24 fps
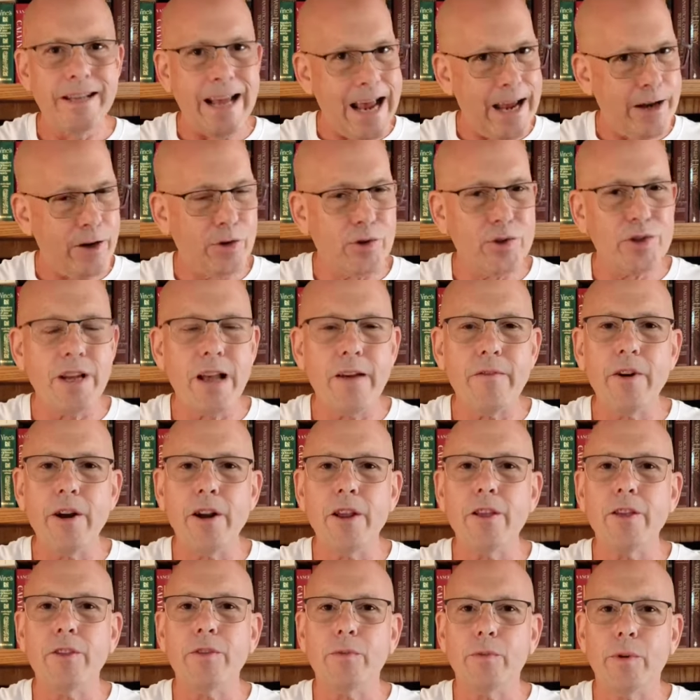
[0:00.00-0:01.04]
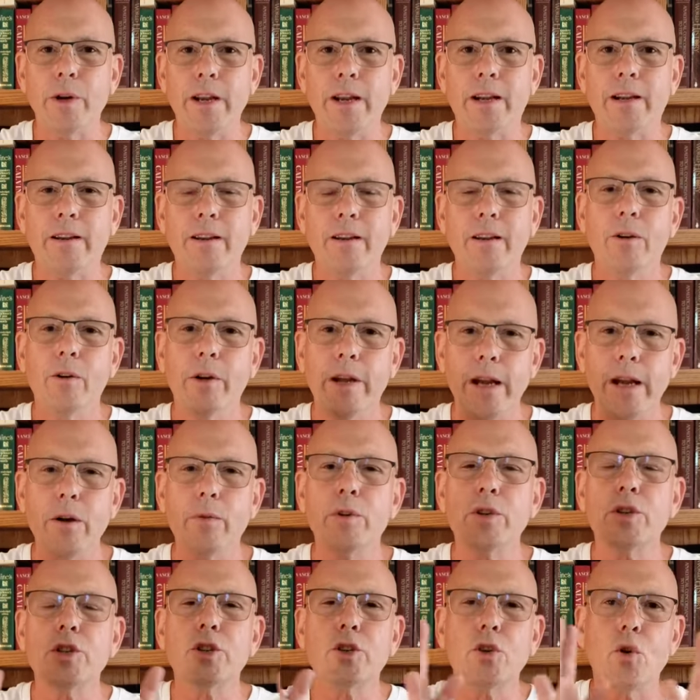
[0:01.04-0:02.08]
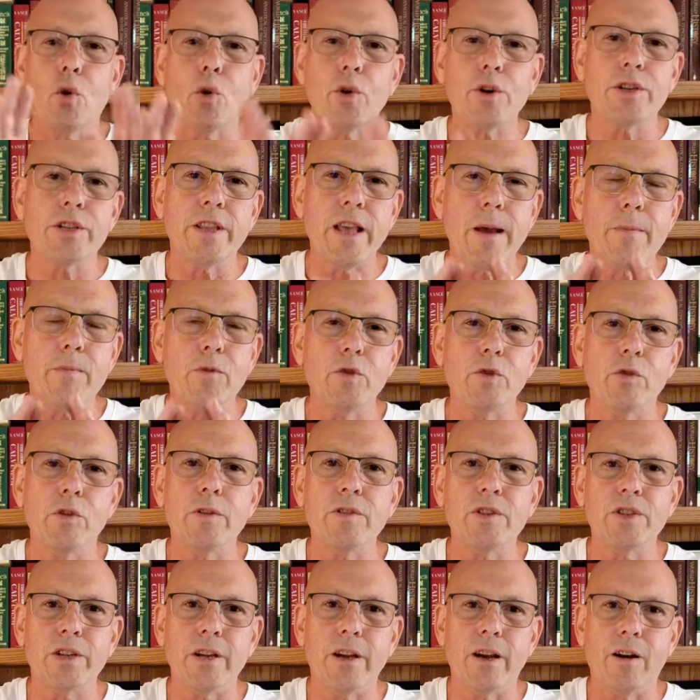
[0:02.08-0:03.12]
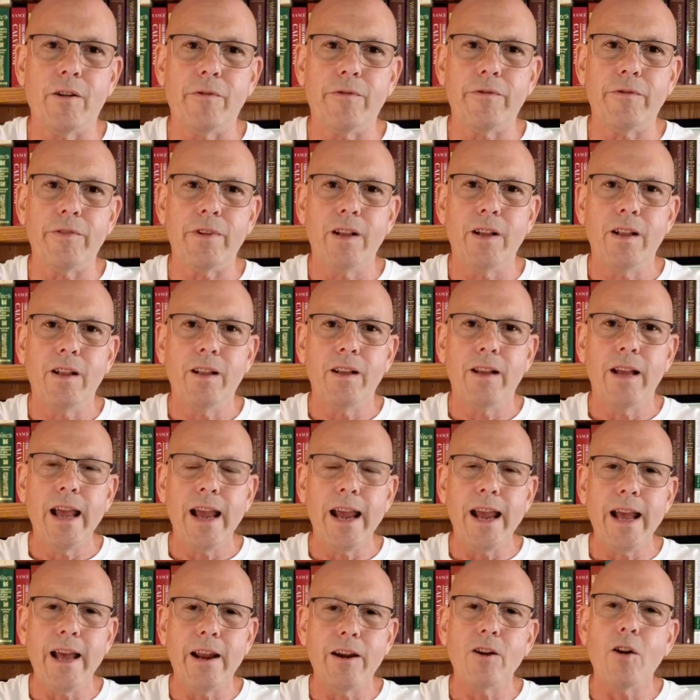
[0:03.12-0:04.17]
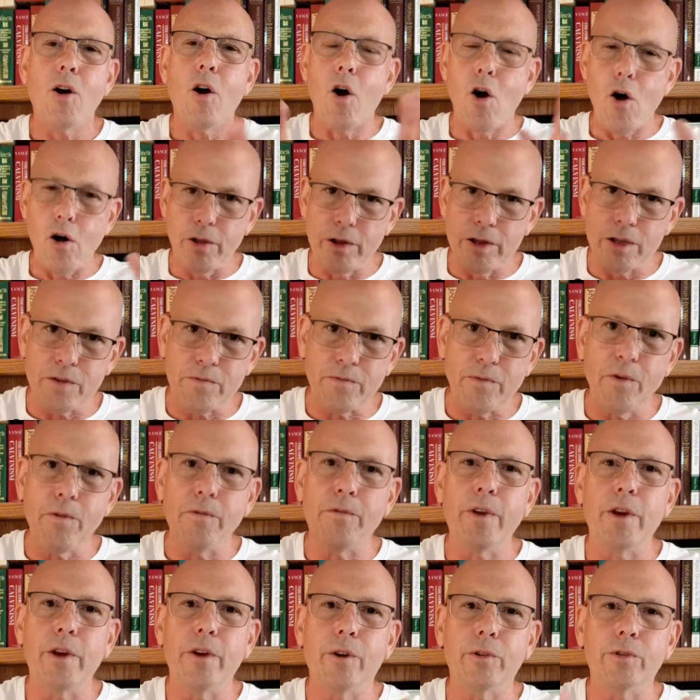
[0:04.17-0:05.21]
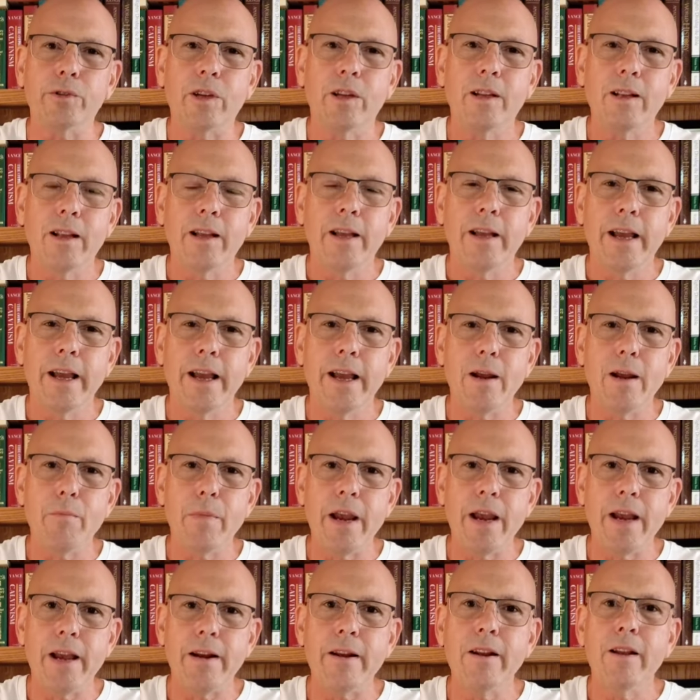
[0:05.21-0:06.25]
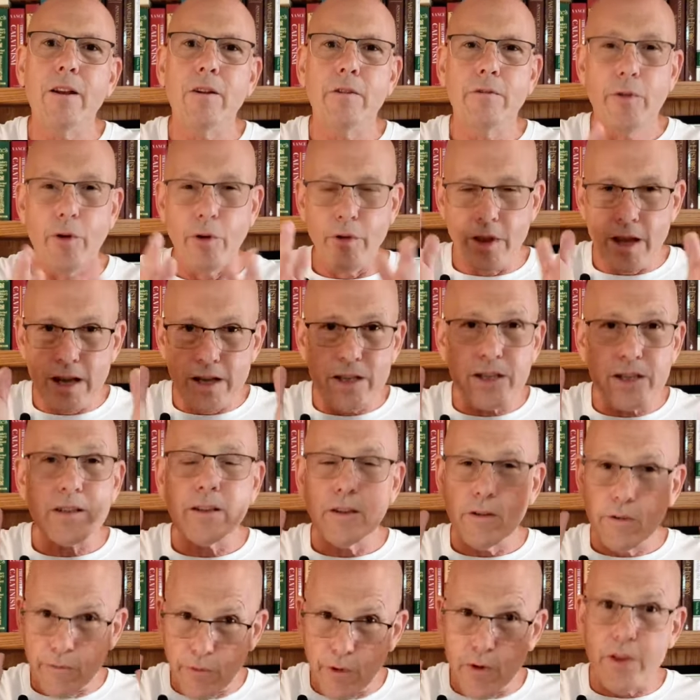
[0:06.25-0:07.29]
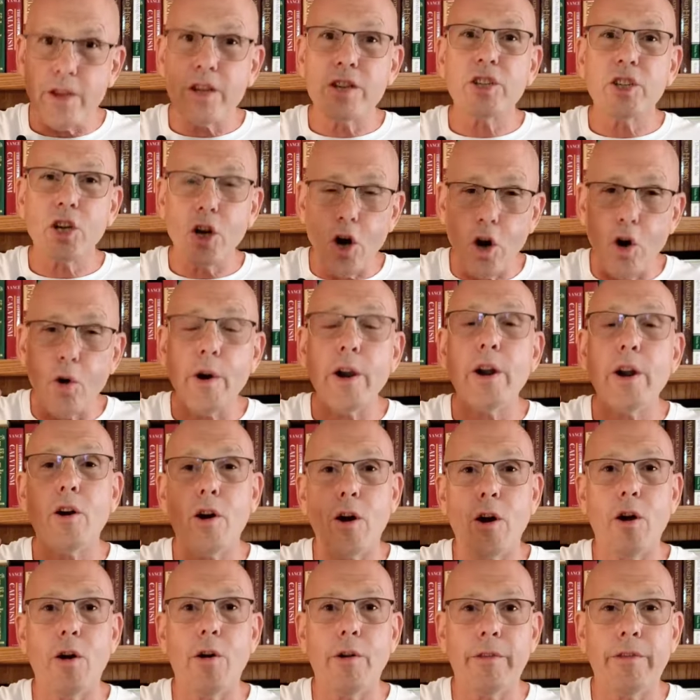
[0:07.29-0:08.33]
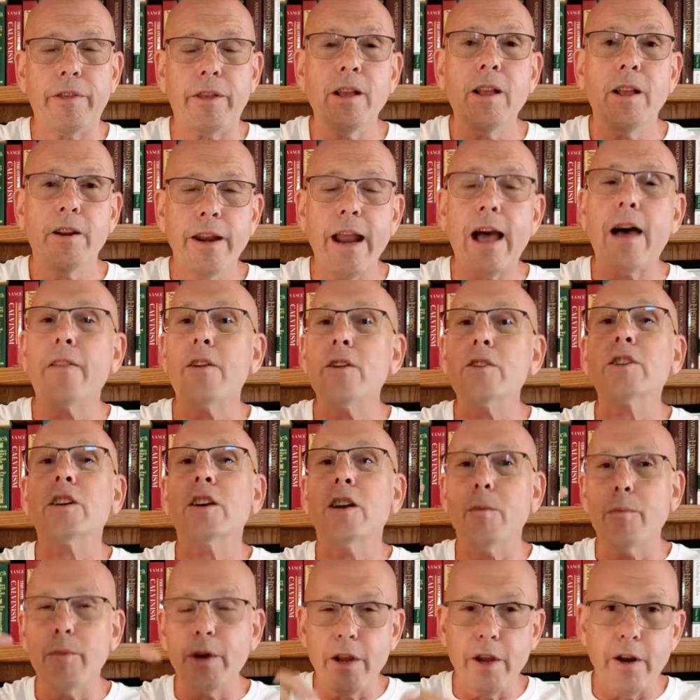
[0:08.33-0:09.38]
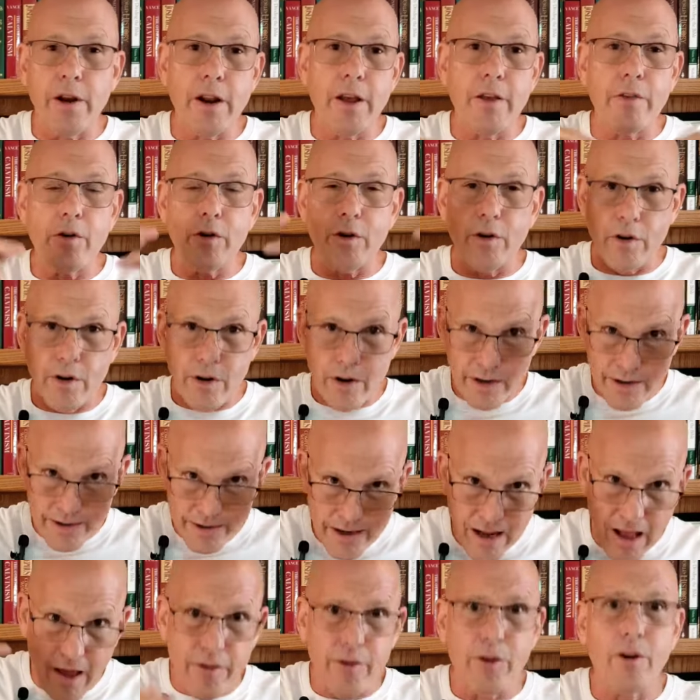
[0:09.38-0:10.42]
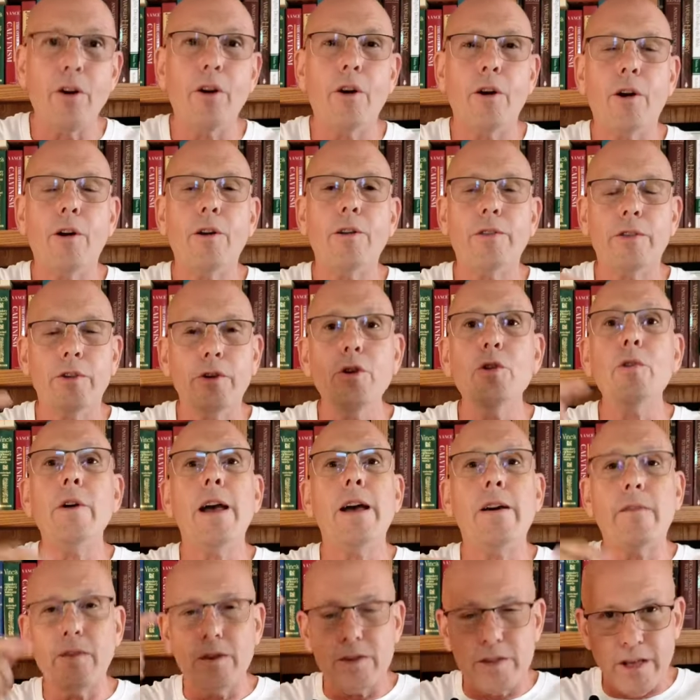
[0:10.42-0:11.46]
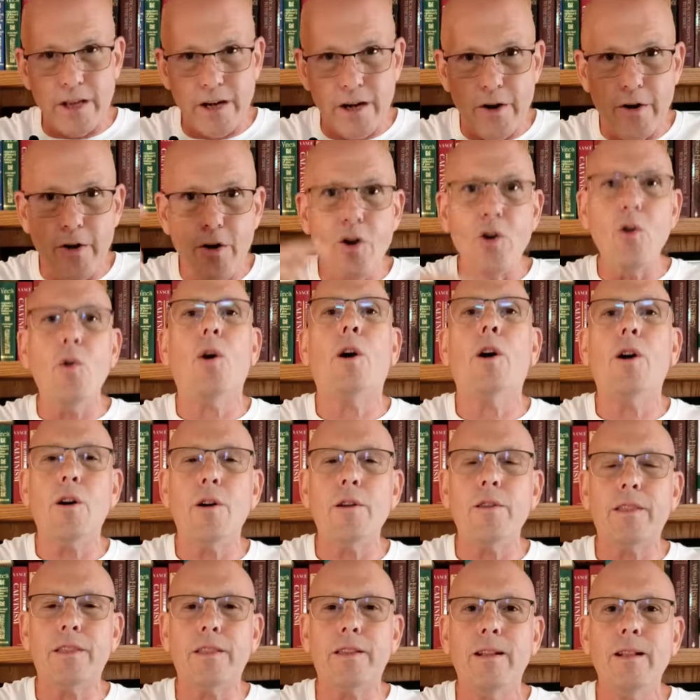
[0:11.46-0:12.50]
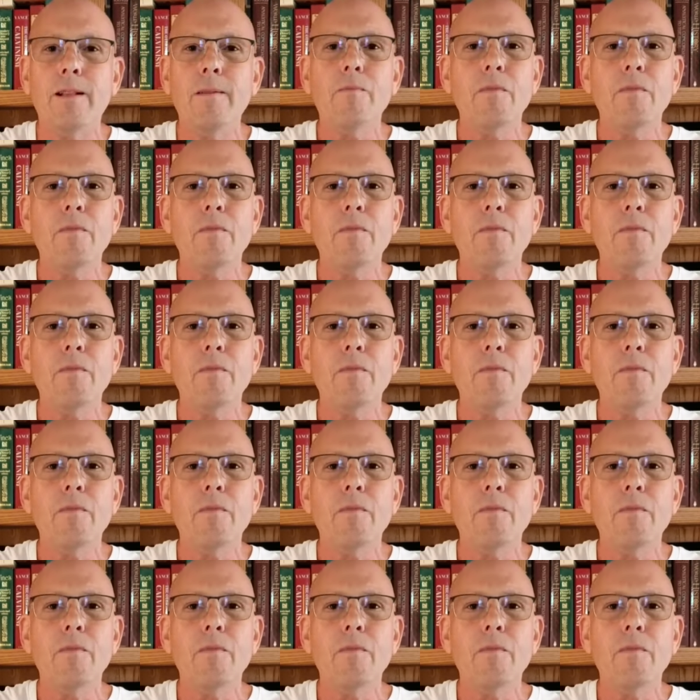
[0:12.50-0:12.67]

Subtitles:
Daniel's 70th week. He restores them to himself and all is fulfilled. Amen. For this current earth. Now there's going to be another earth, new heavens and a new earth.